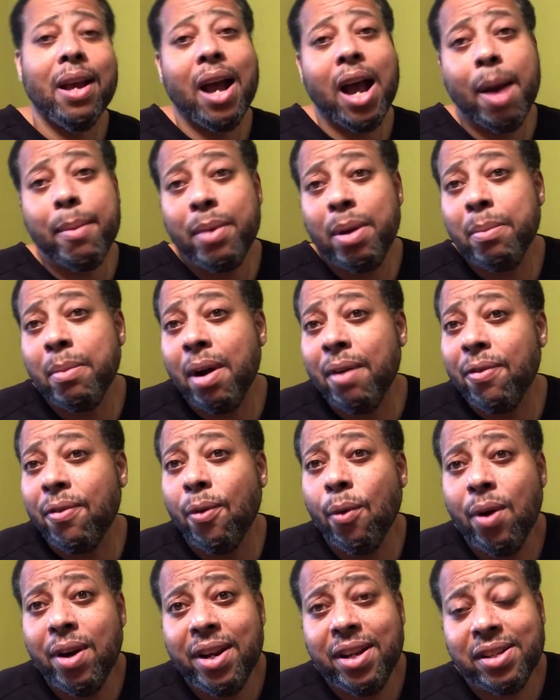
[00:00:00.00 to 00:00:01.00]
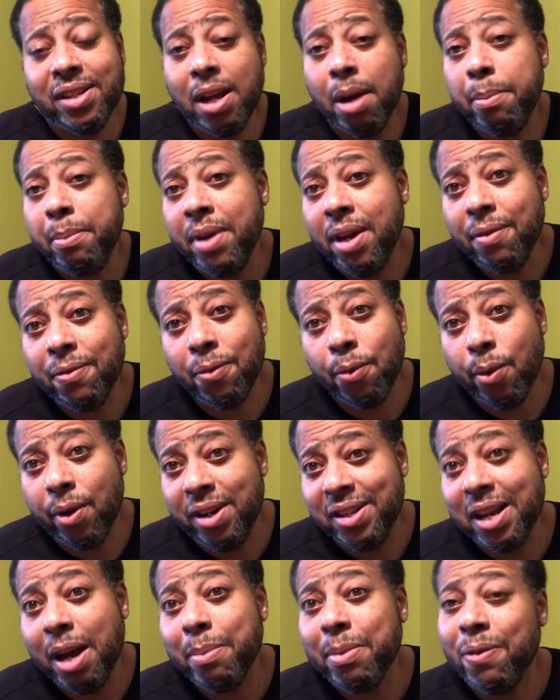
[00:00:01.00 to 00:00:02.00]
I'm in my 40s now, mid
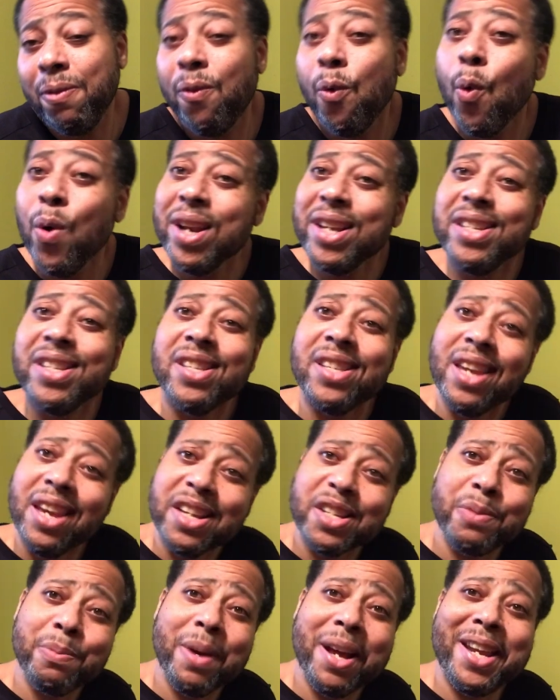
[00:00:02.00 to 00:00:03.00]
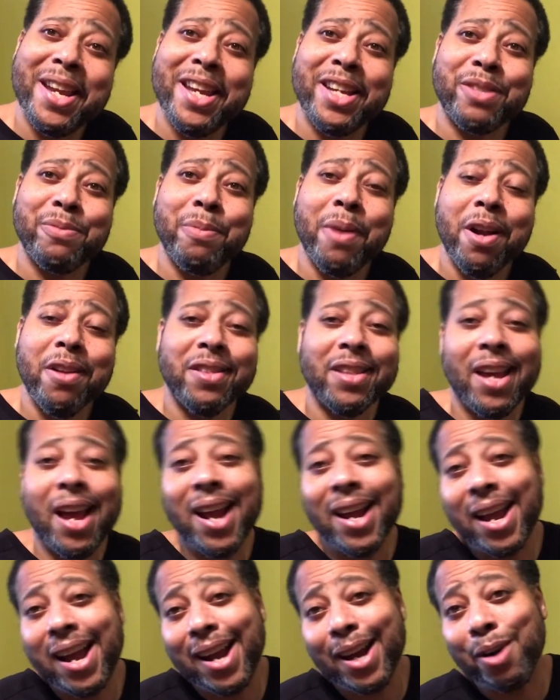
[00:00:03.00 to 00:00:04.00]
40s. I'll be 46 my next birthday.
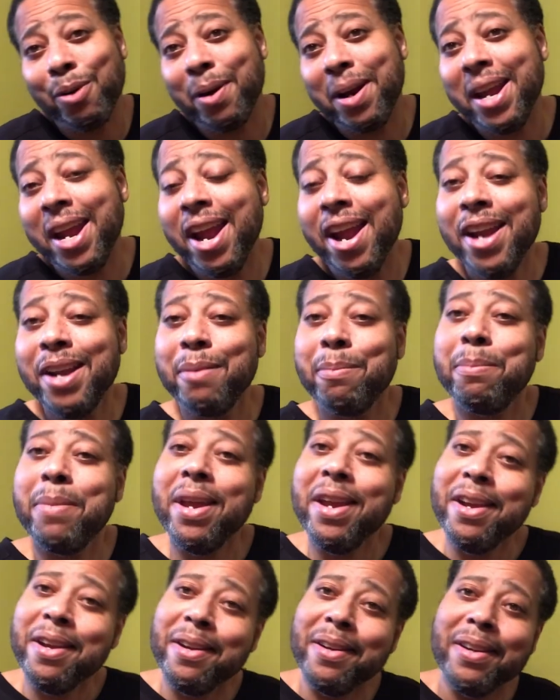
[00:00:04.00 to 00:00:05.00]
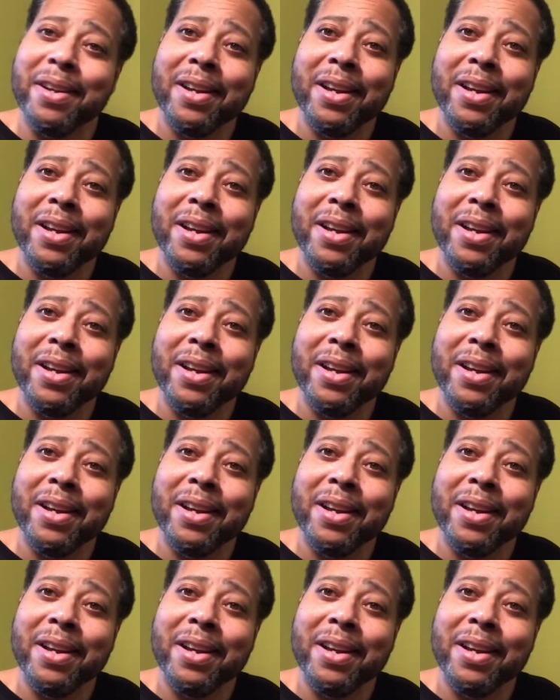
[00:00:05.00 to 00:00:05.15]
I got gray hair and a beard.